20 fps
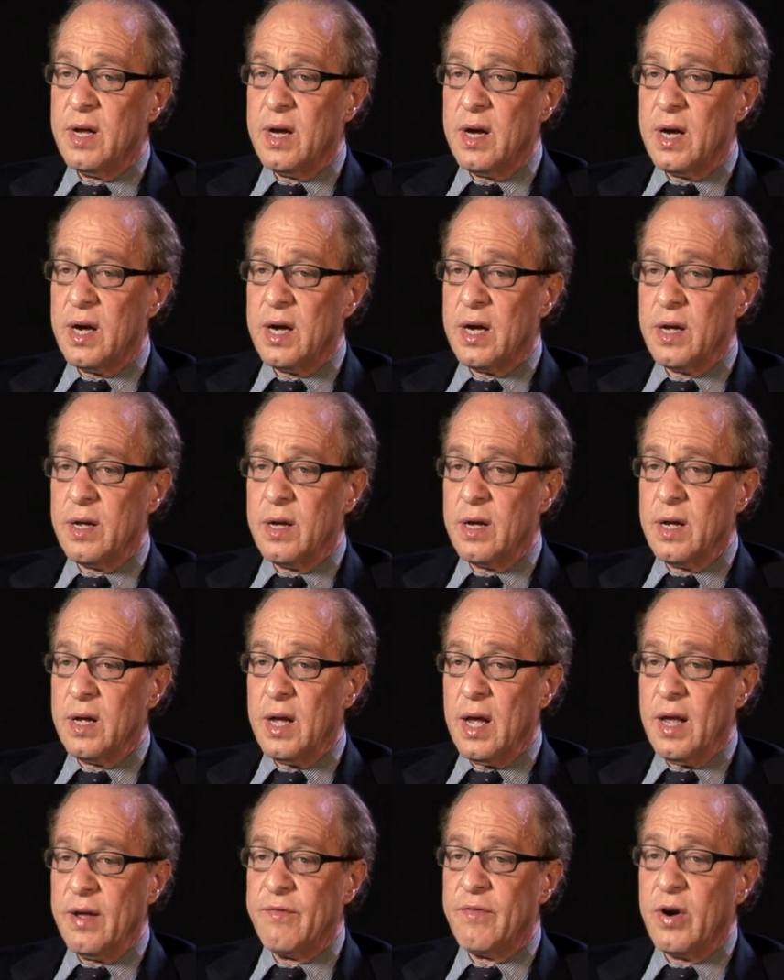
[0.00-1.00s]
uh,
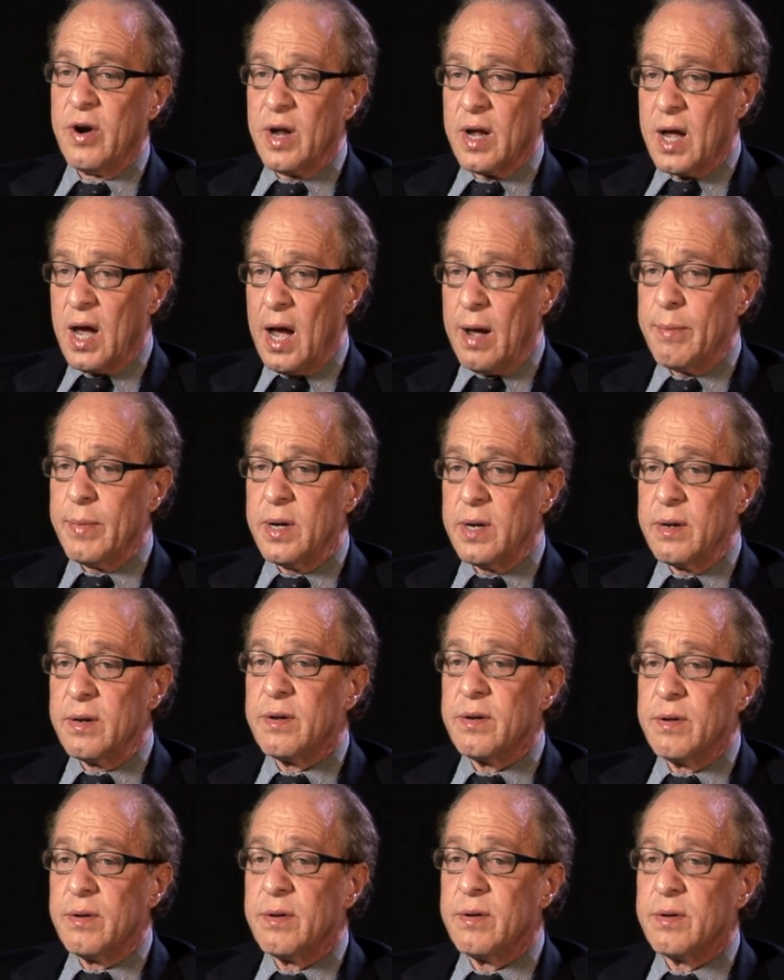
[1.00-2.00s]
a very common
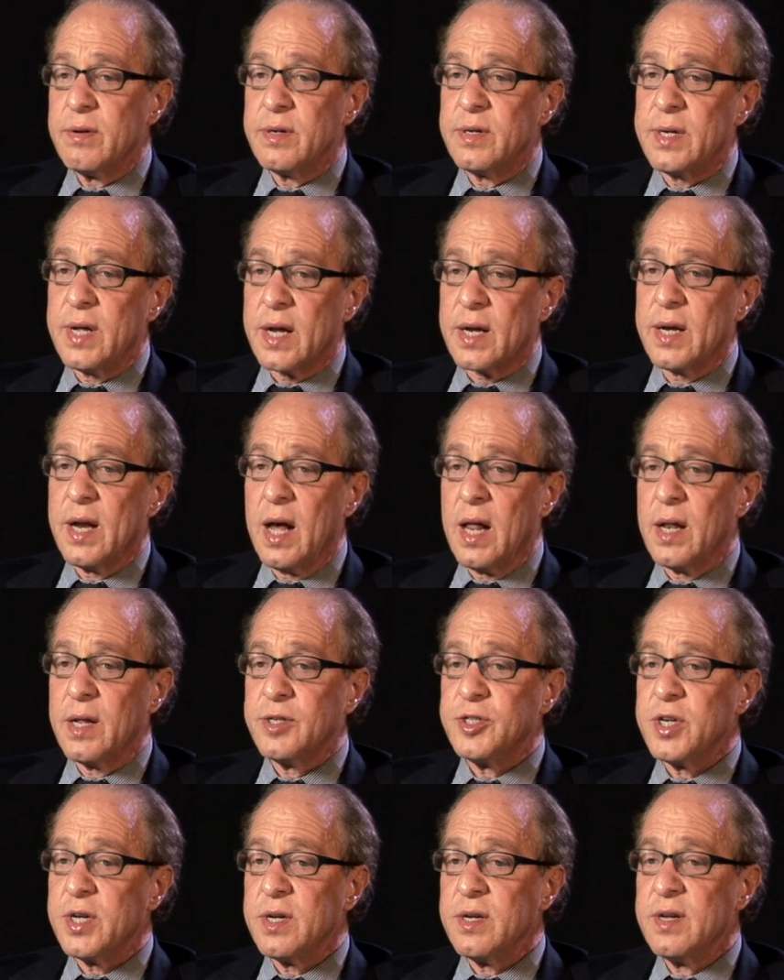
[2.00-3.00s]

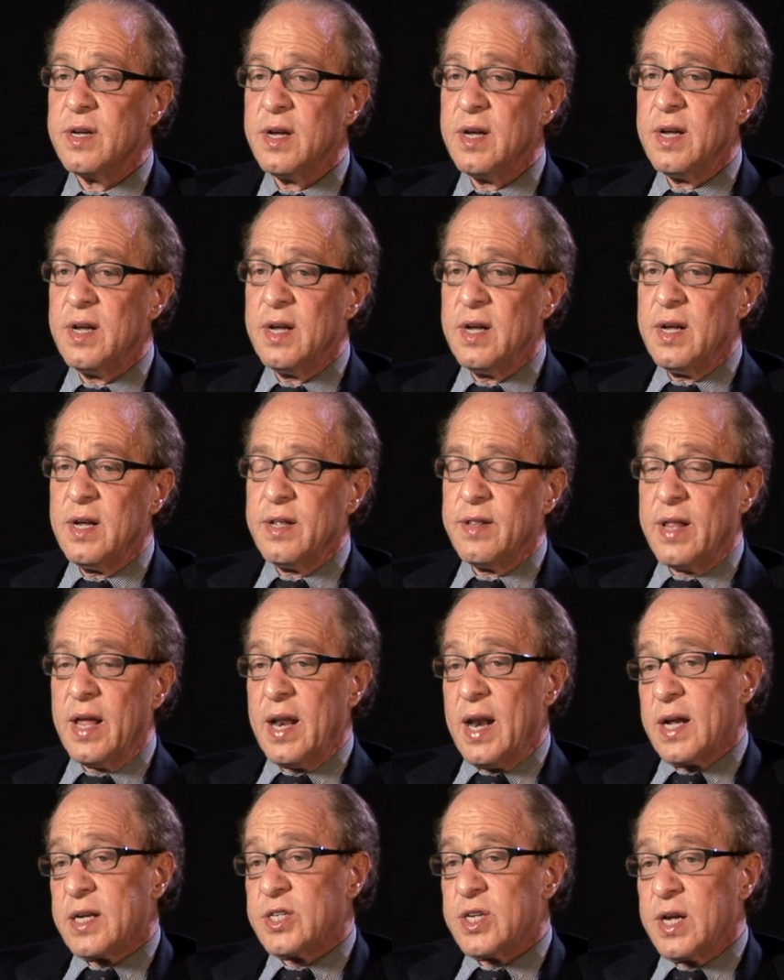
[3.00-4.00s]
technology.
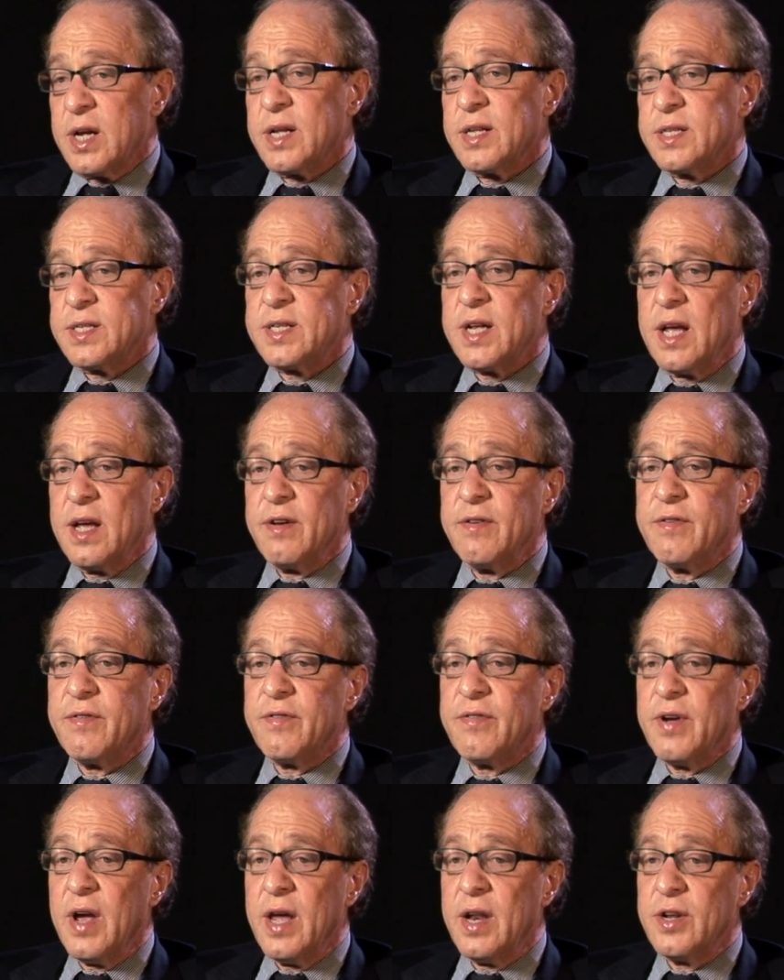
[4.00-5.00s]
That actually can
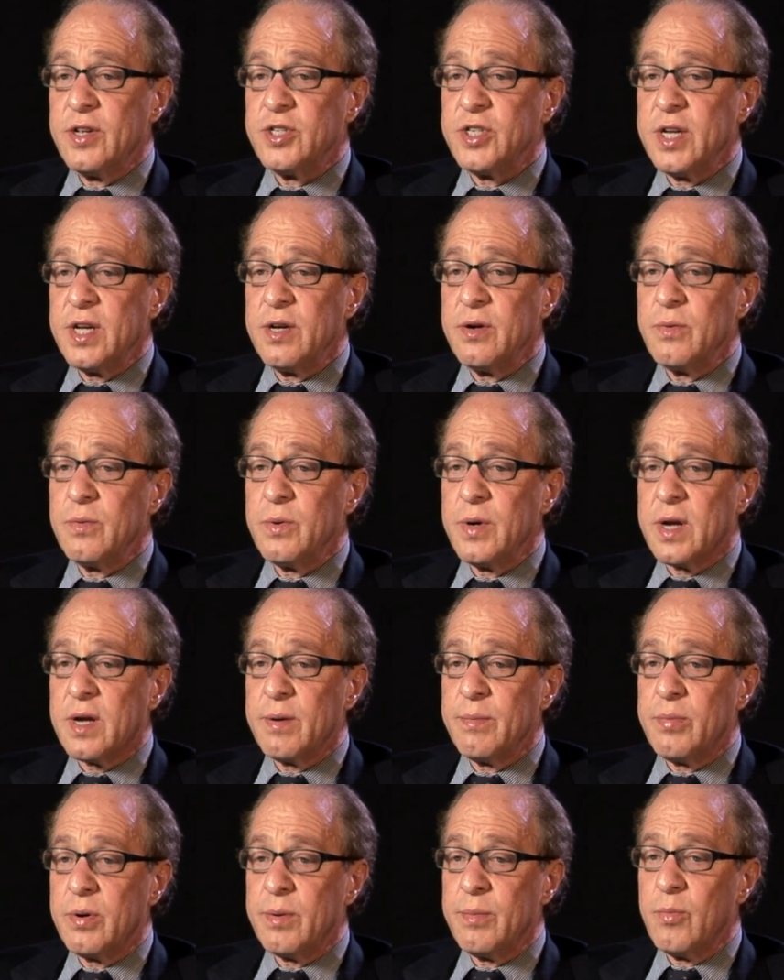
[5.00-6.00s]
save energy. We
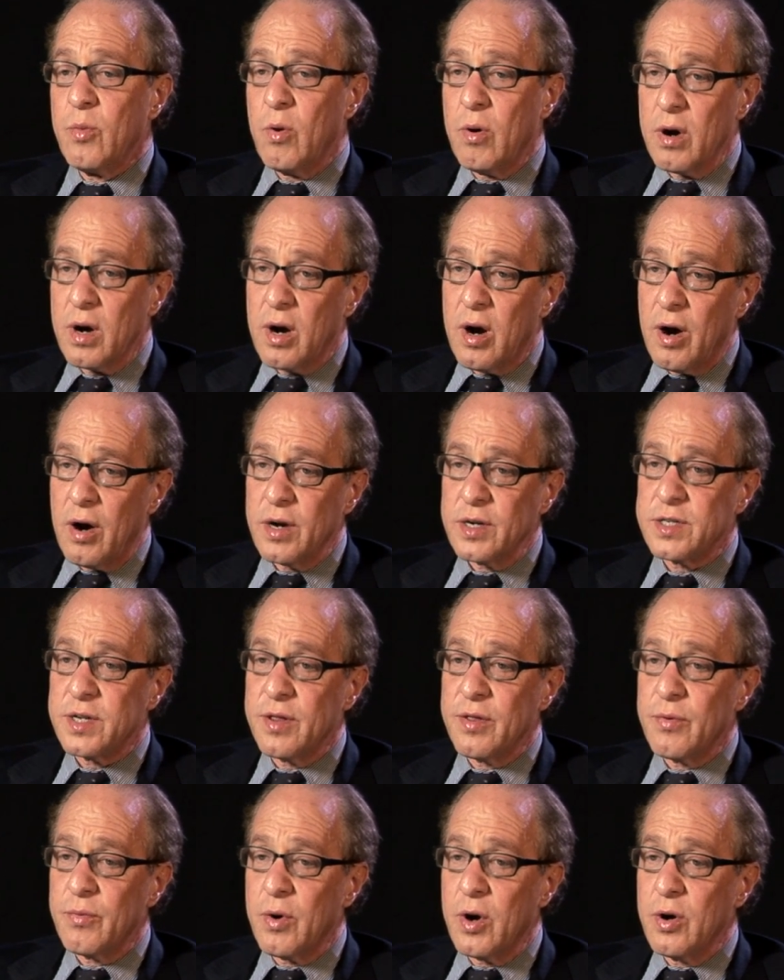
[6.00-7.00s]
can put more cars
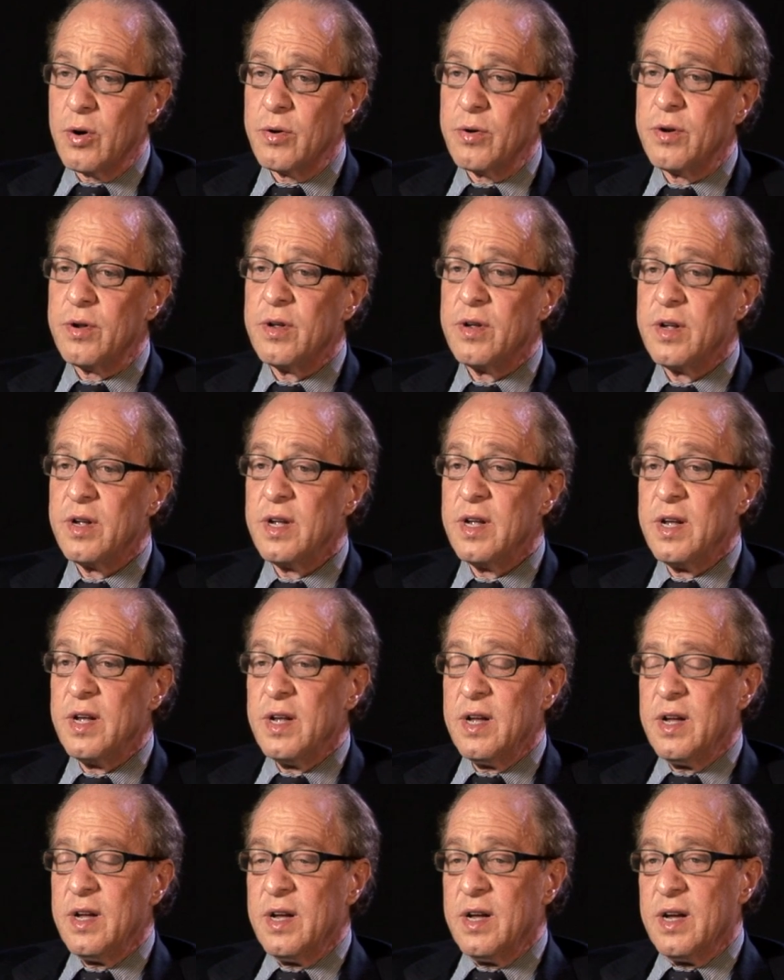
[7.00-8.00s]
on the road
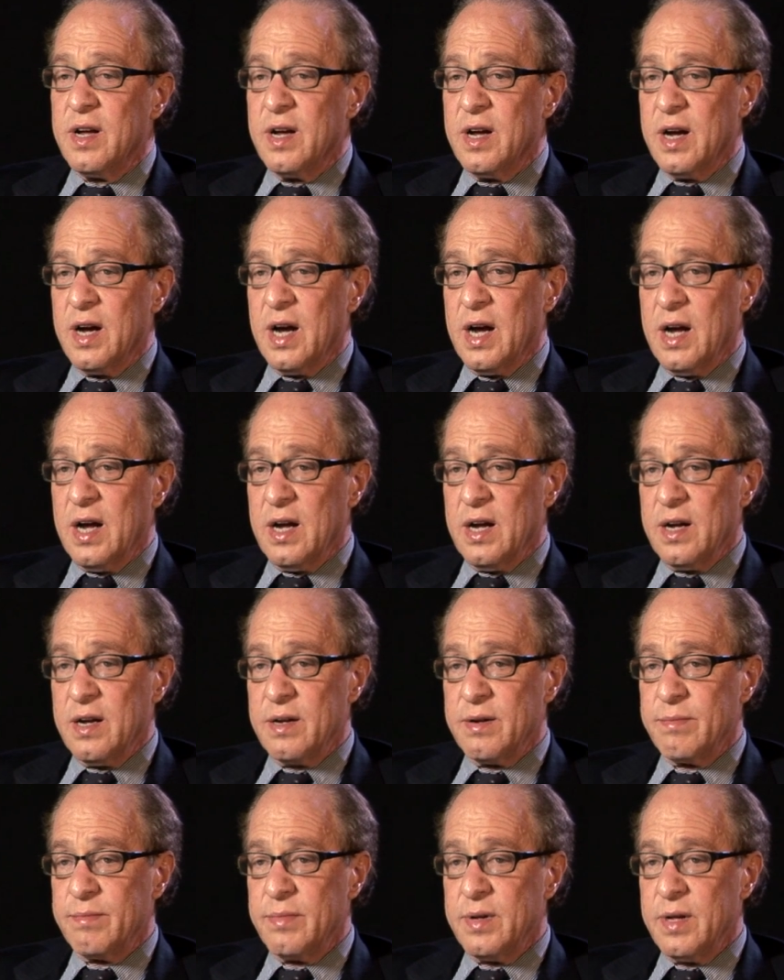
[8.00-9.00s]

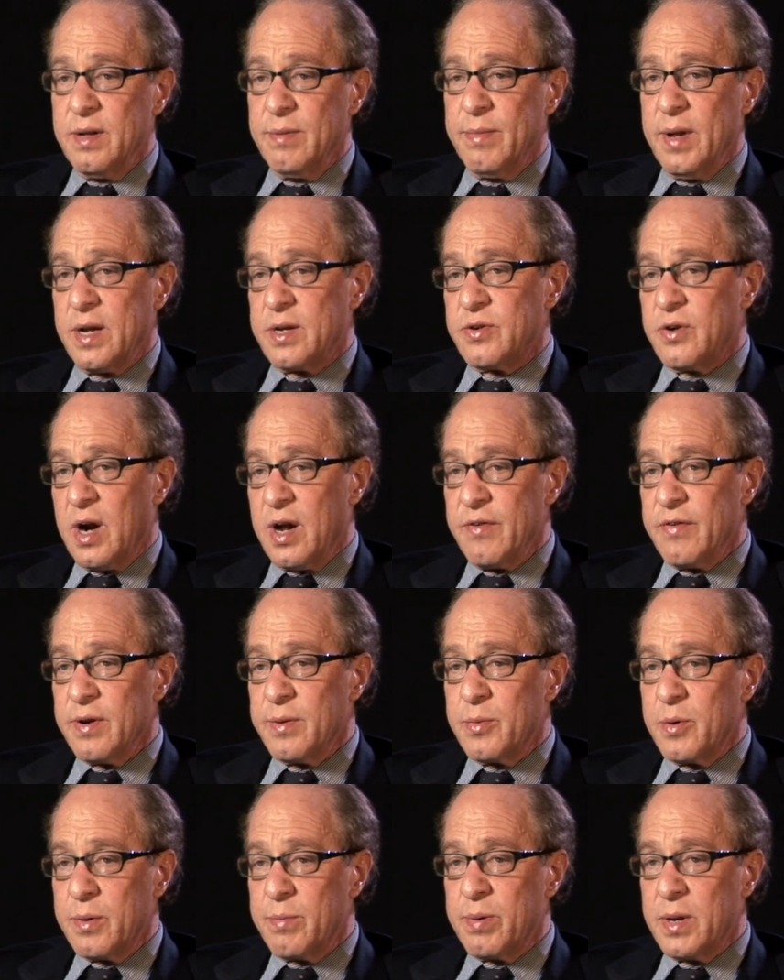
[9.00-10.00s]
um, and make driving
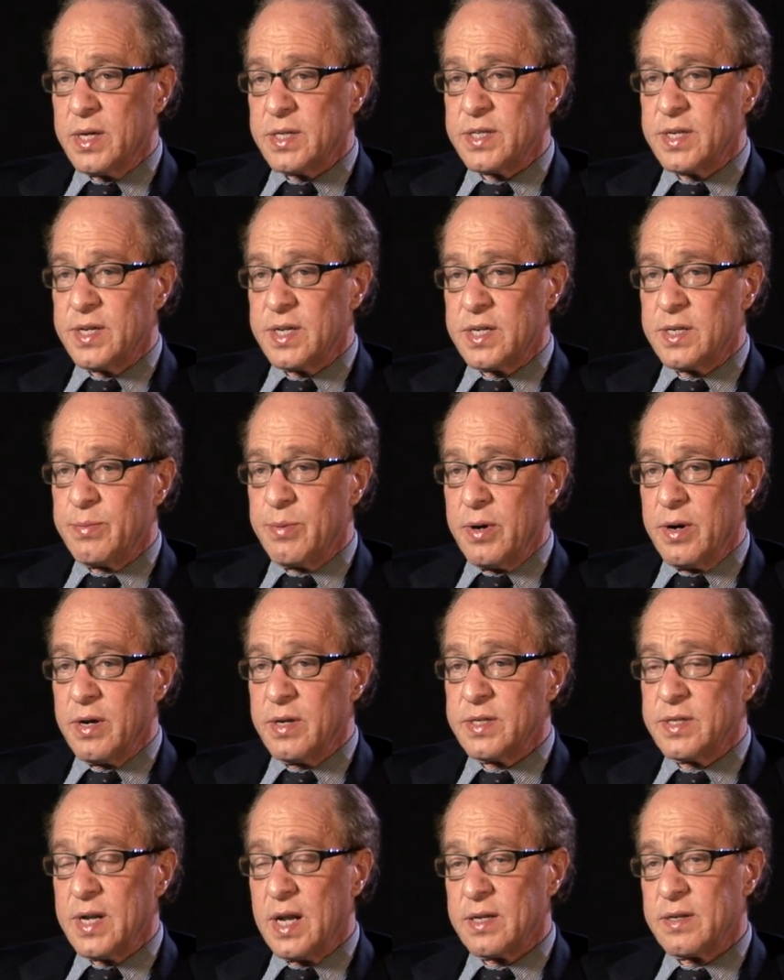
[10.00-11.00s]
a more pleasant
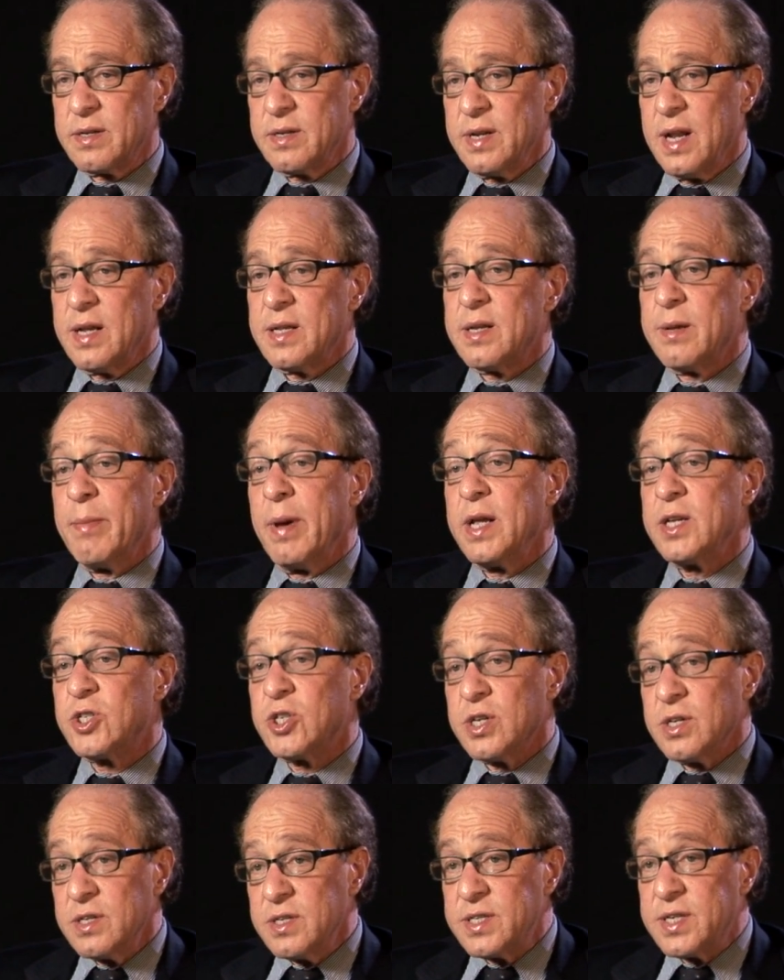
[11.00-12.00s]
experience, not, not to
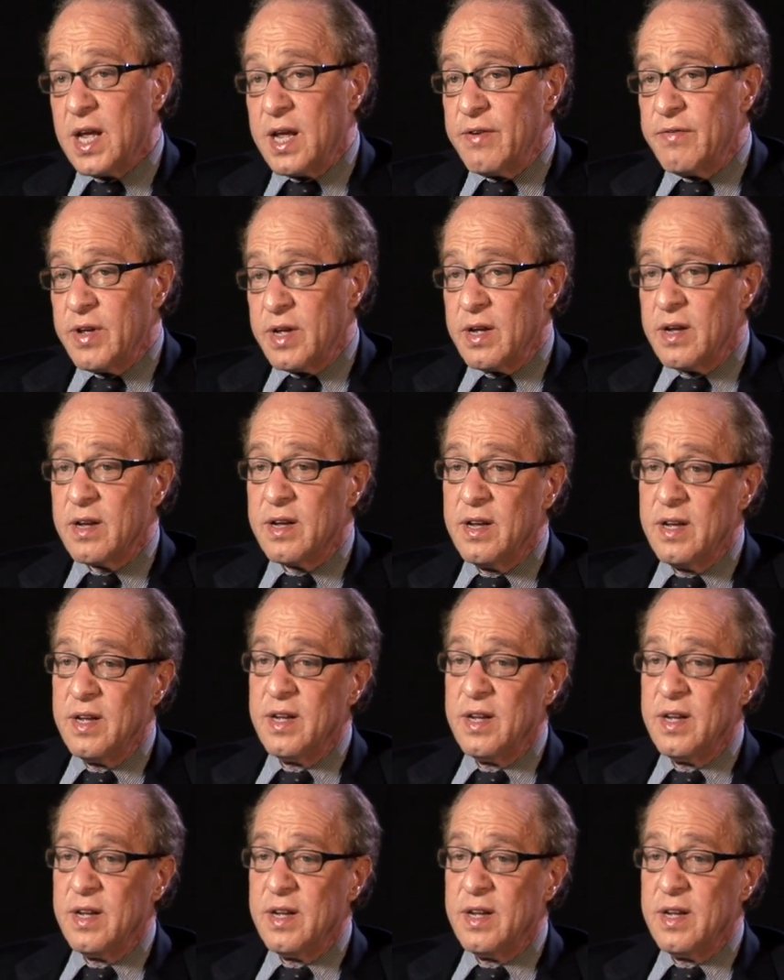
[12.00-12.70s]
mention saving